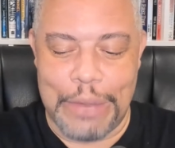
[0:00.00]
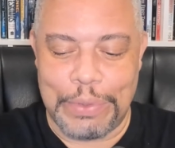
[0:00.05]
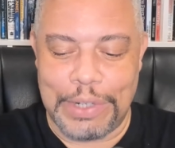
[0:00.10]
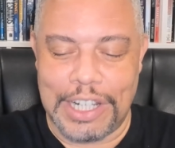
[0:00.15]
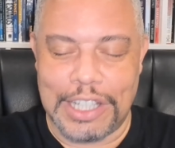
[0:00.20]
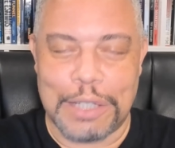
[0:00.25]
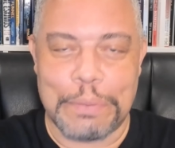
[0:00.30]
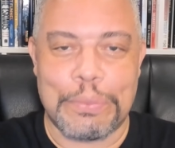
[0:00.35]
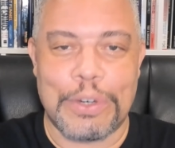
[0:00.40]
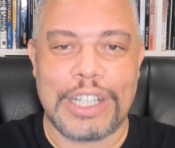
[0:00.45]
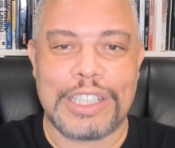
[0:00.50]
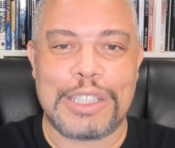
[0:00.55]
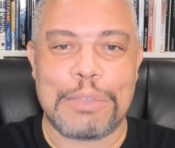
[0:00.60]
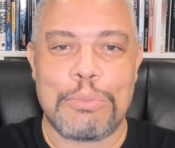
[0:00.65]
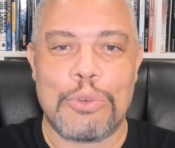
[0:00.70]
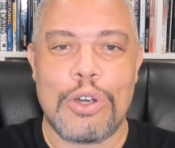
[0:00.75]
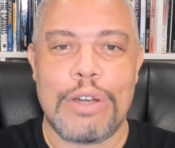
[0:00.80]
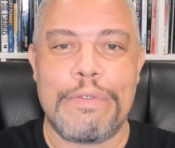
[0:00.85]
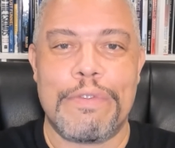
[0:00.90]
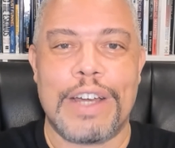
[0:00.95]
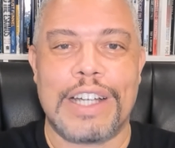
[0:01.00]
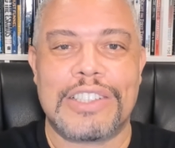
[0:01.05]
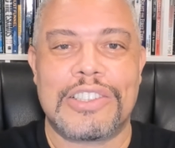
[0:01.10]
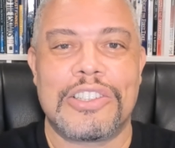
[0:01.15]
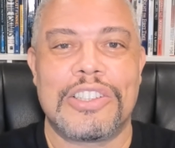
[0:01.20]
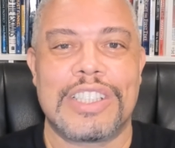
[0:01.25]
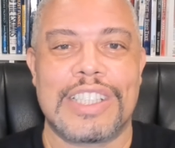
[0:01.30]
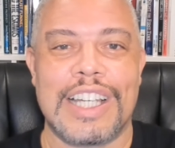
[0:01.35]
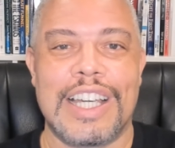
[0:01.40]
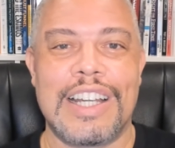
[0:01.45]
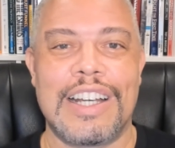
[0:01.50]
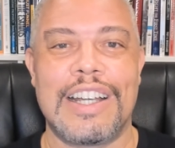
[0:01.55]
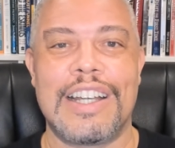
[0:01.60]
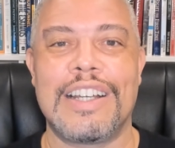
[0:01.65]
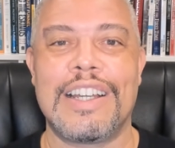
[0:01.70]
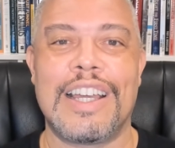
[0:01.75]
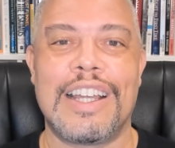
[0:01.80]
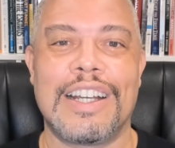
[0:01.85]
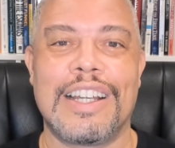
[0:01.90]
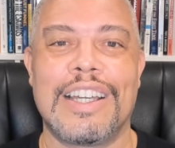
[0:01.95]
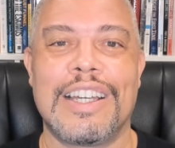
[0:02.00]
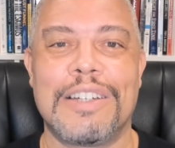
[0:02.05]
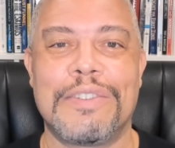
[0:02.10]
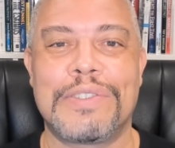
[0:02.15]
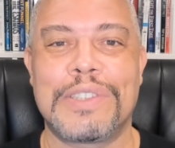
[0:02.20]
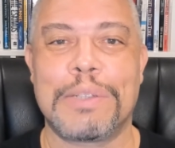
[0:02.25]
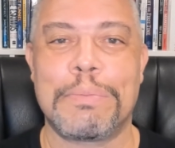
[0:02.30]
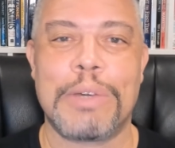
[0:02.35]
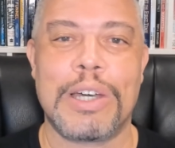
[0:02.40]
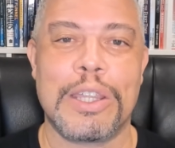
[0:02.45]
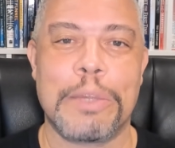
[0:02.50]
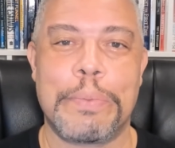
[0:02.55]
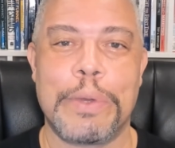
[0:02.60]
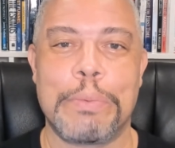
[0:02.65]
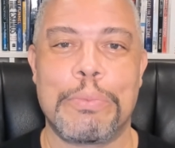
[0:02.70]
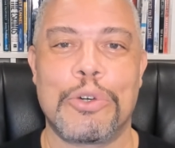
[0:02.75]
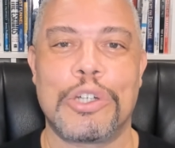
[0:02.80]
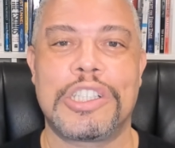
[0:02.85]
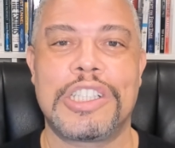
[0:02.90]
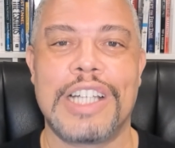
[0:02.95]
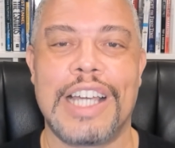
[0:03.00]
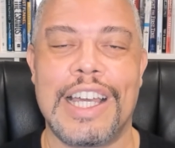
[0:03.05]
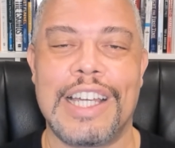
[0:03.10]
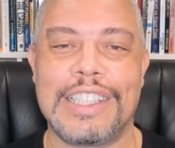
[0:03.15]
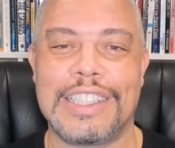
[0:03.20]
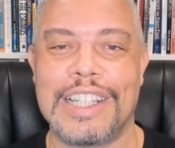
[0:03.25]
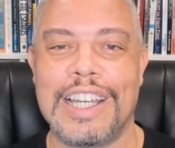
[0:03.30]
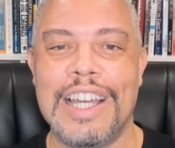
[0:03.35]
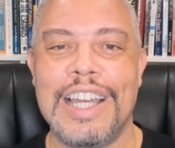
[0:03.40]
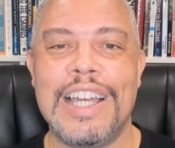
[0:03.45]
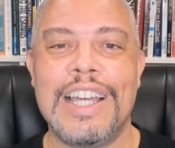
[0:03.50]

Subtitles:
We need to bring some more investors in and give some other people a chance.